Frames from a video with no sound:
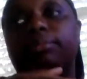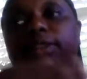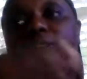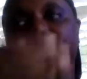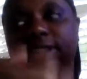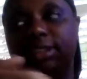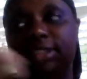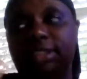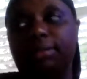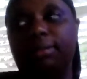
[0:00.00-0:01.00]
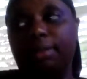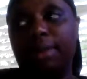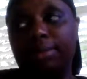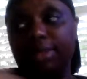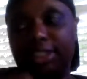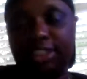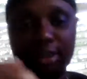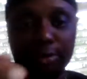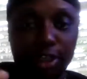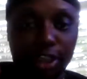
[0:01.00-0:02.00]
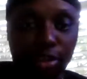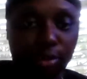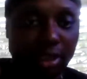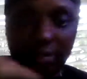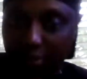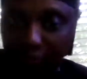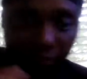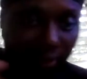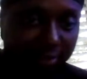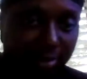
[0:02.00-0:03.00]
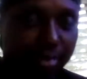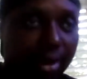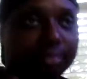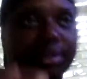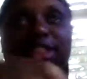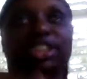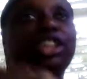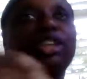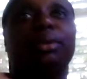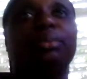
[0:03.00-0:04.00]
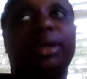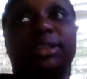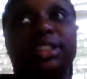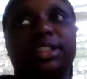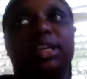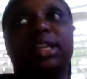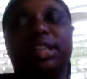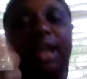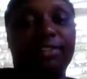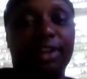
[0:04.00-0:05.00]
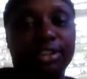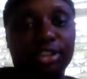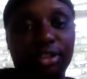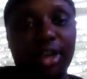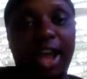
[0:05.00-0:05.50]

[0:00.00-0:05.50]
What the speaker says: This is dealing with my mom and it's dealing with a human. Even if it wasn't my mom, this is a human person. Life goes on.